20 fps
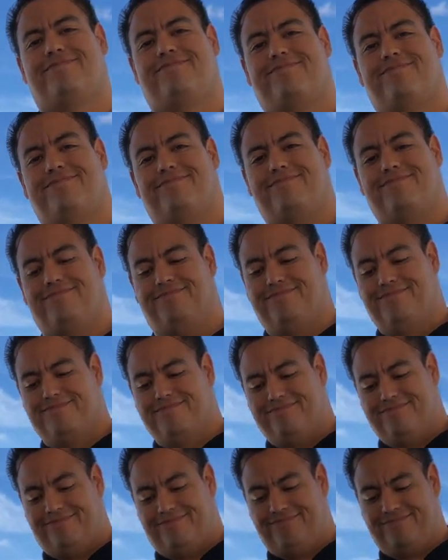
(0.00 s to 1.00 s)

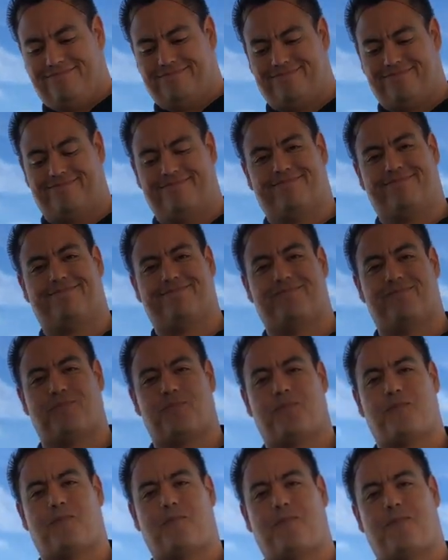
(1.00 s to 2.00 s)

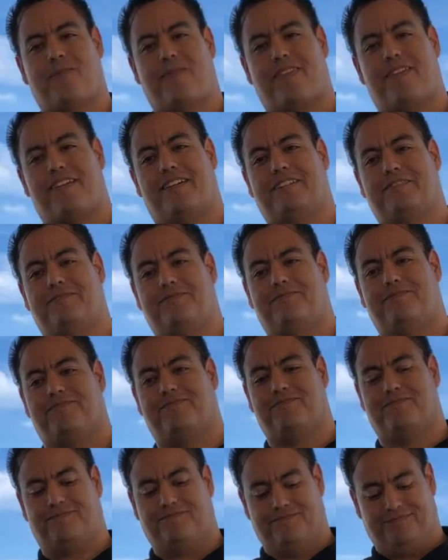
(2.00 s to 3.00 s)

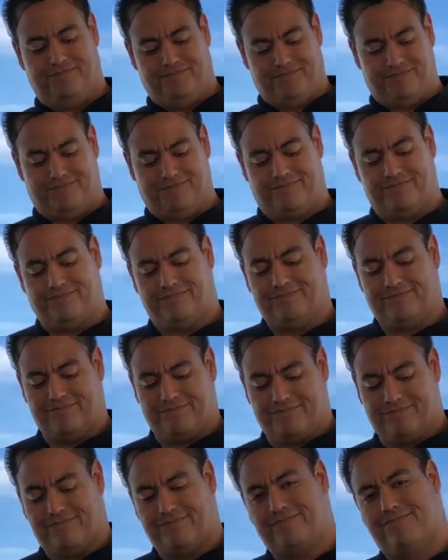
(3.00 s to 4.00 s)

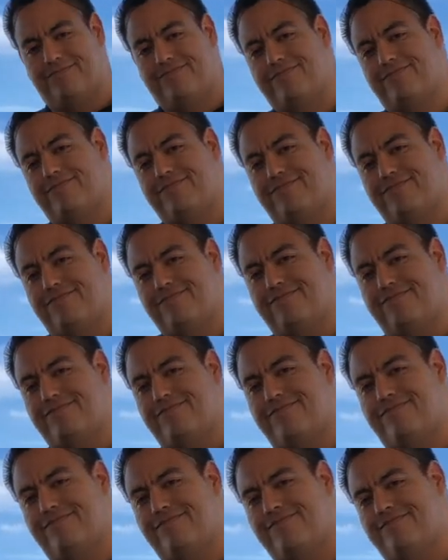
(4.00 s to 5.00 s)

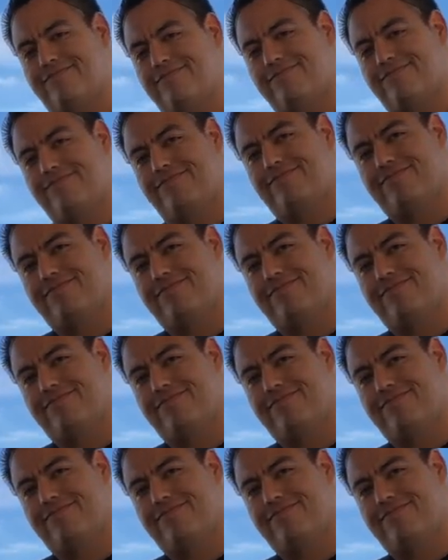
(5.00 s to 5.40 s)
(not speaking)